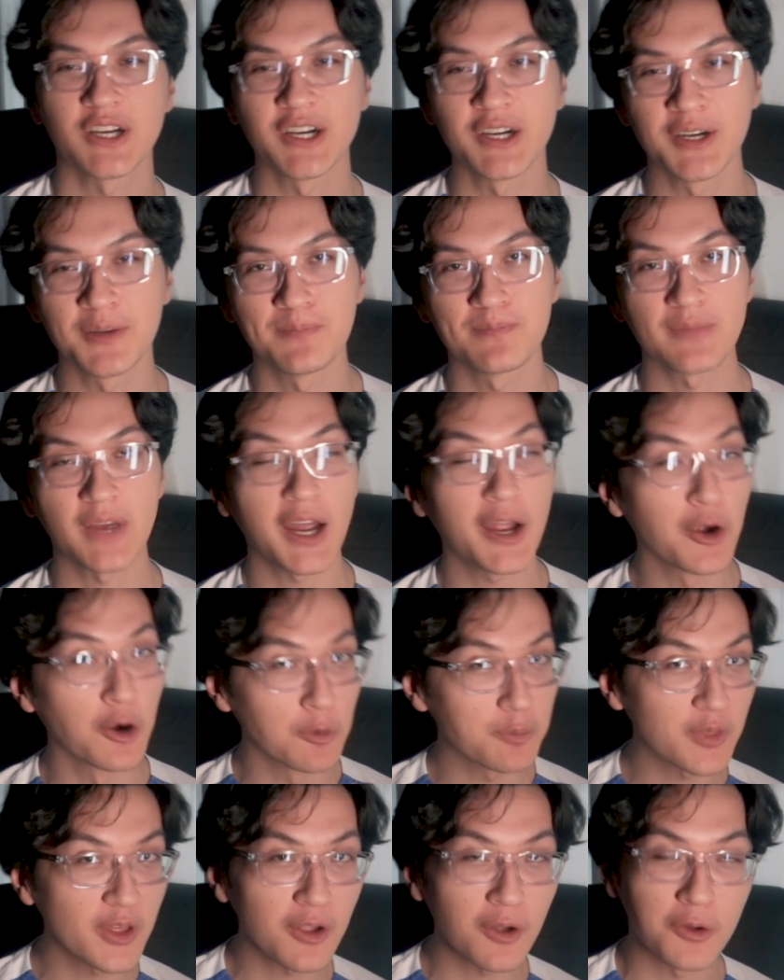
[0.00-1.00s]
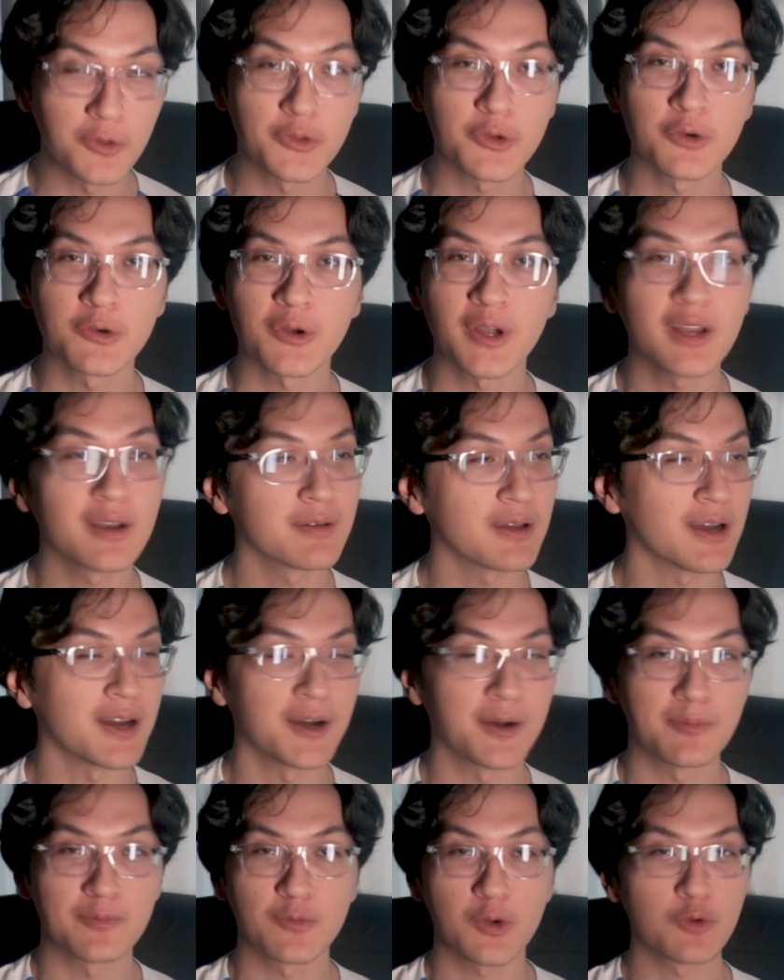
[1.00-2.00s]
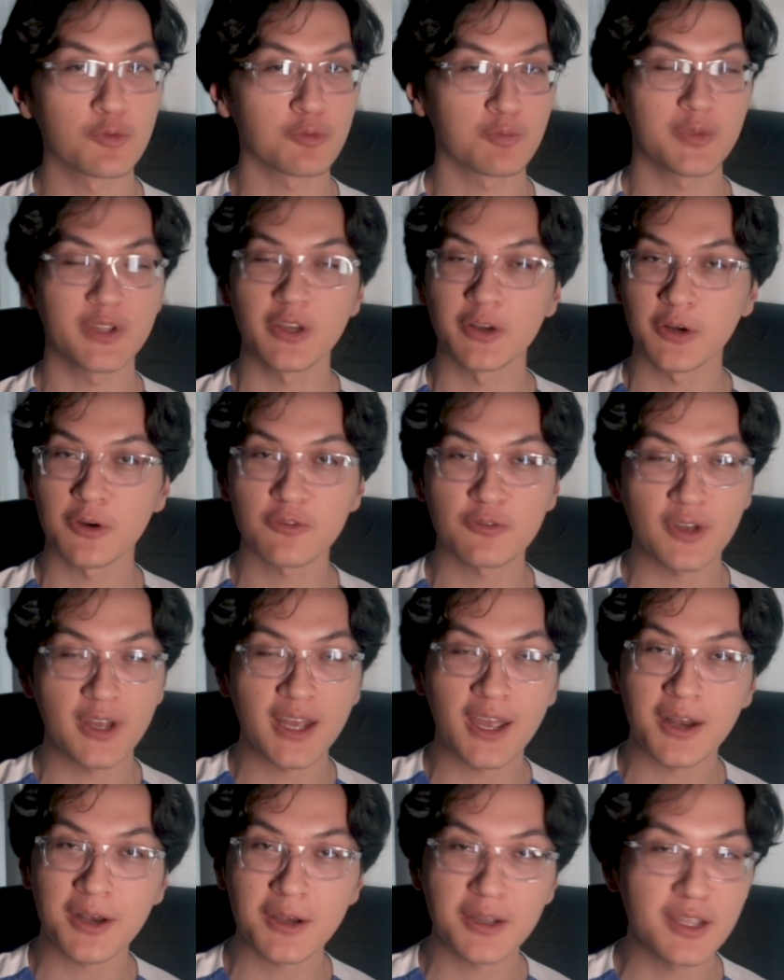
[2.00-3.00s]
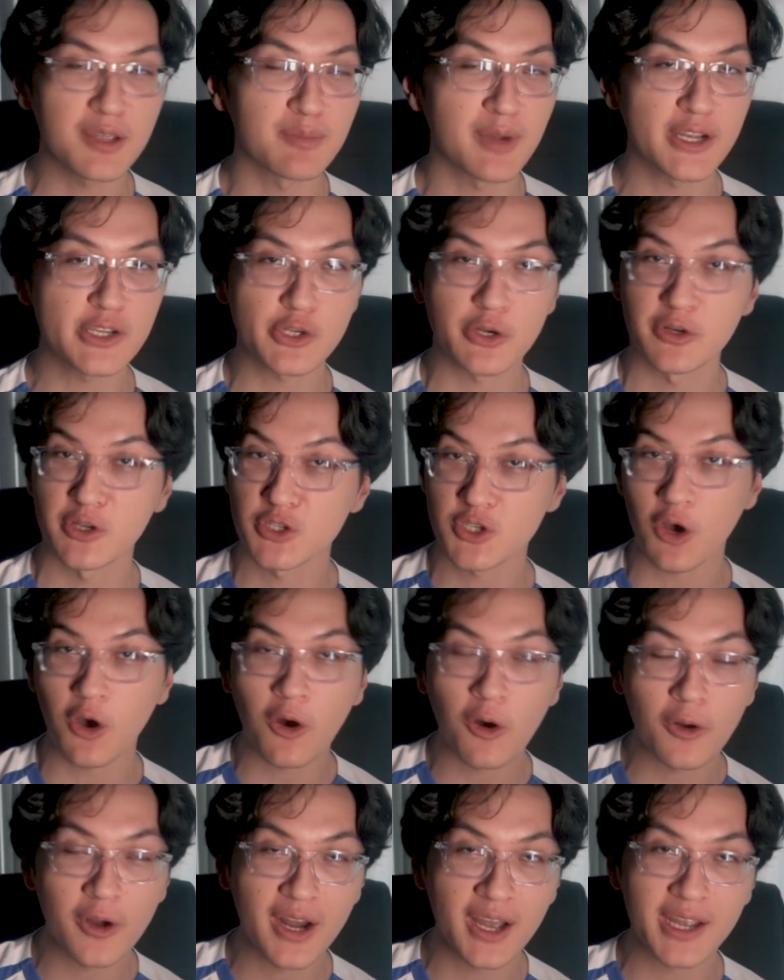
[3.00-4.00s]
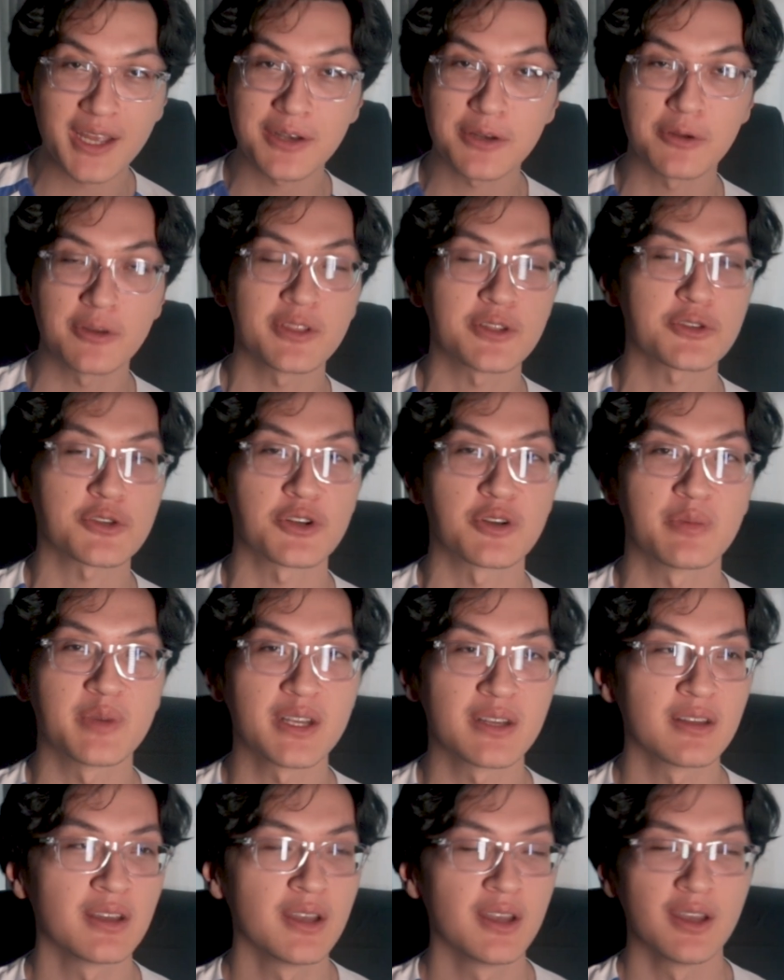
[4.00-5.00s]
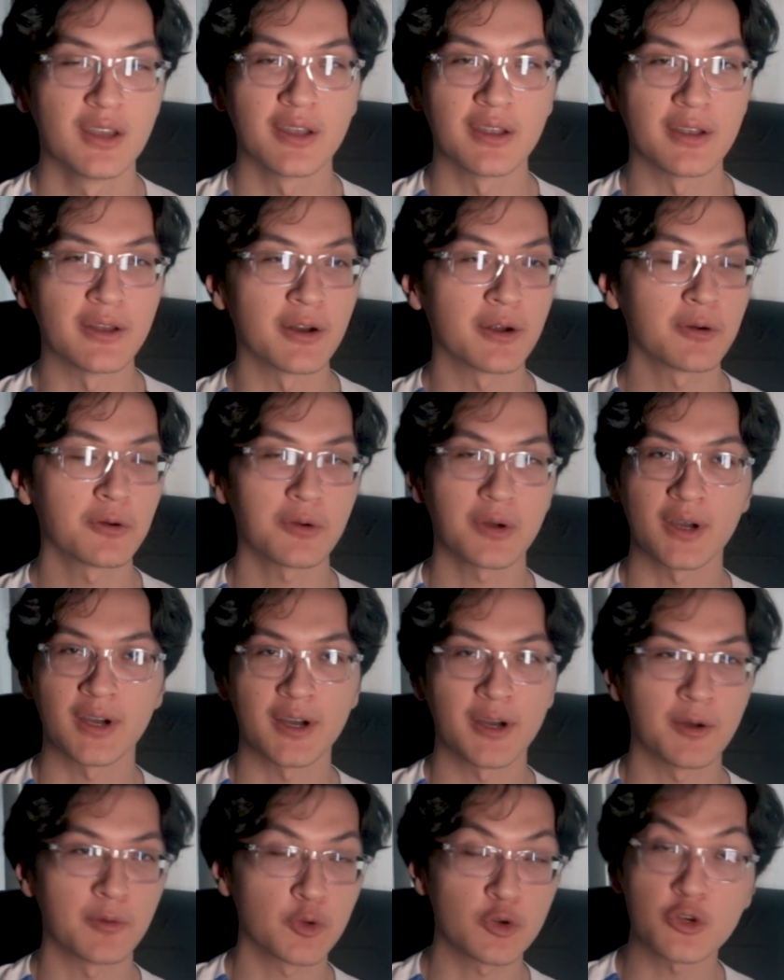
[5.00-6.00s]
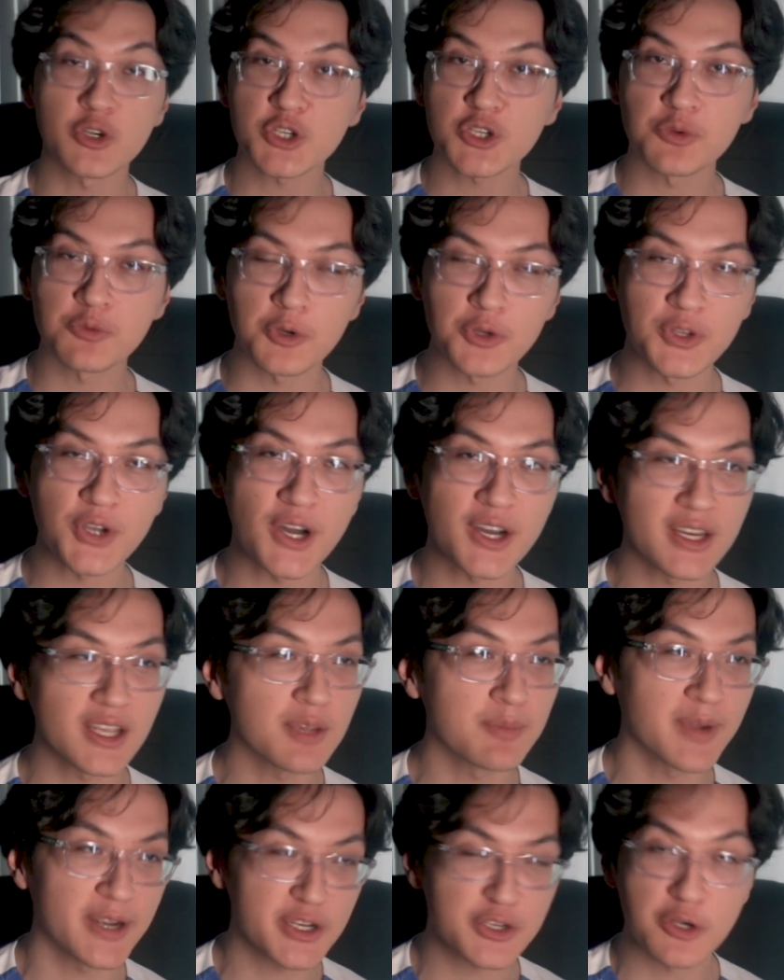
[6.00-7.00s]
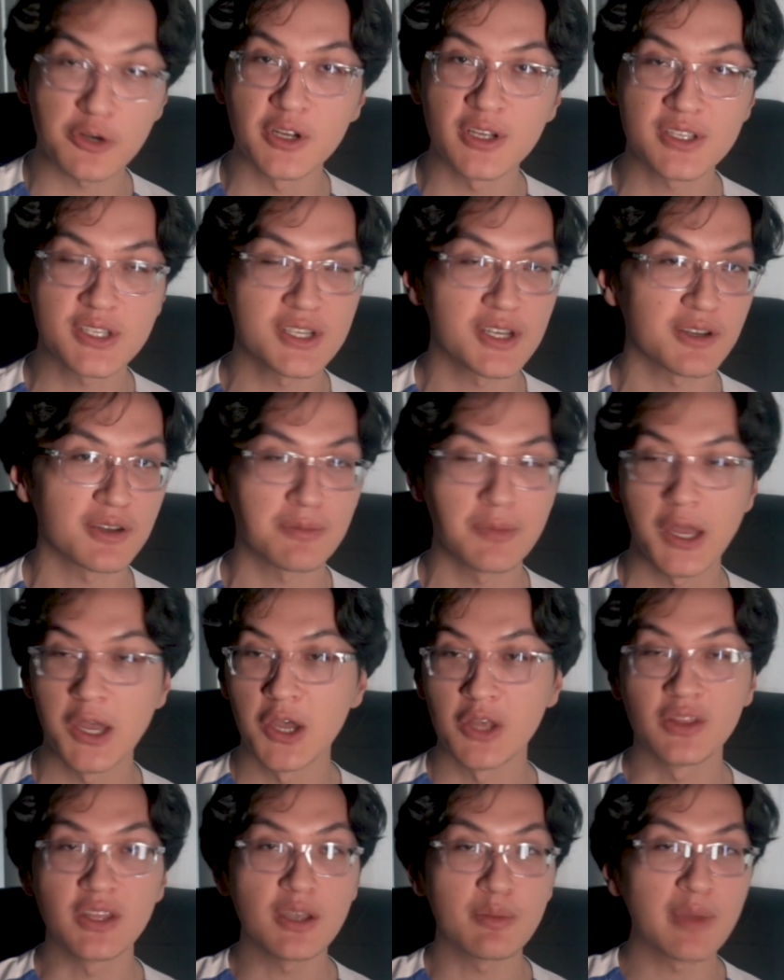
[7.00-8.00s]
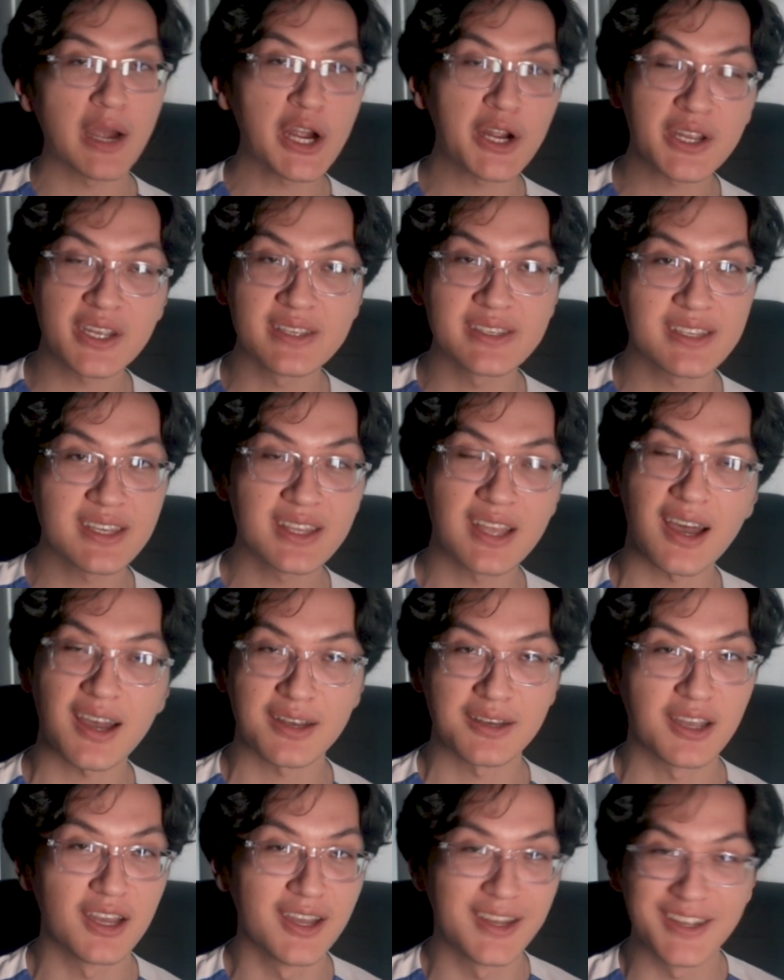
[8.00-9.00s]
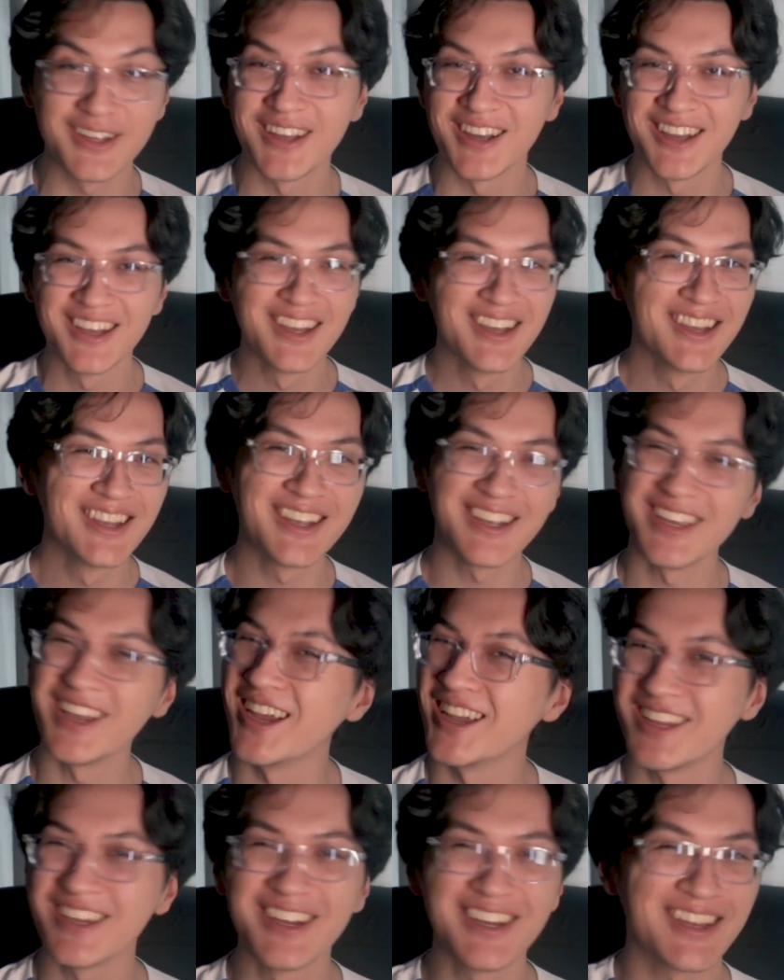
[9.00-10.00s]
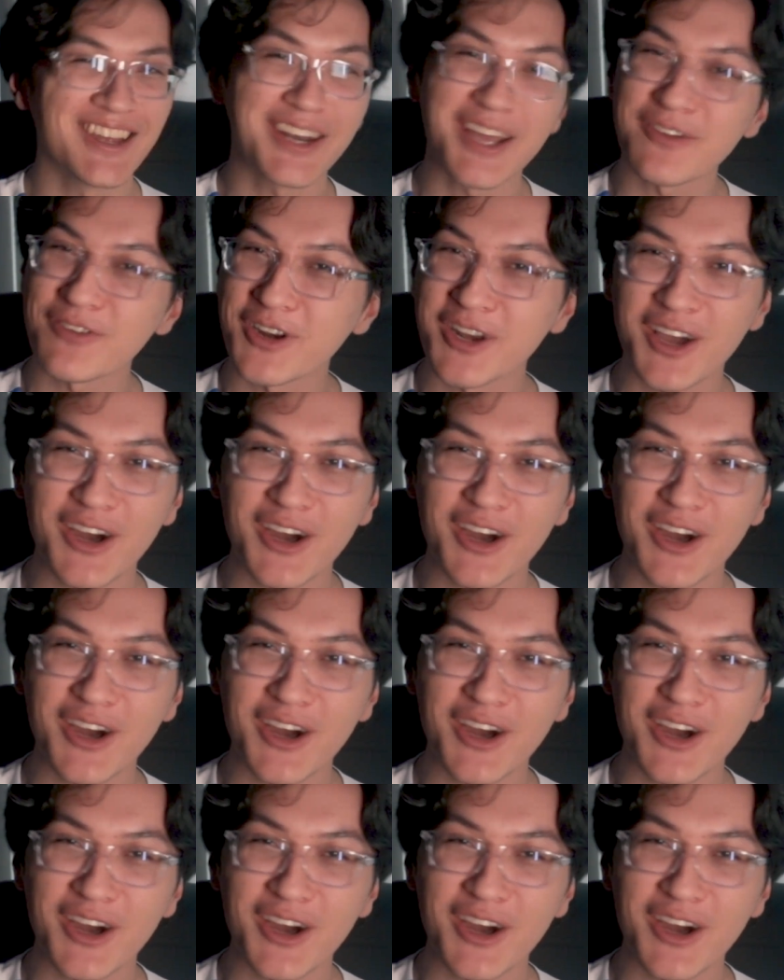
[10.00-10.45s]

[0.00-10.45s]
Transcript: I hope they all do great. You know, Ferreira, he might turn into R9 during the tournament. You know, Christian Roldan, he might turn into the American Zidane. You never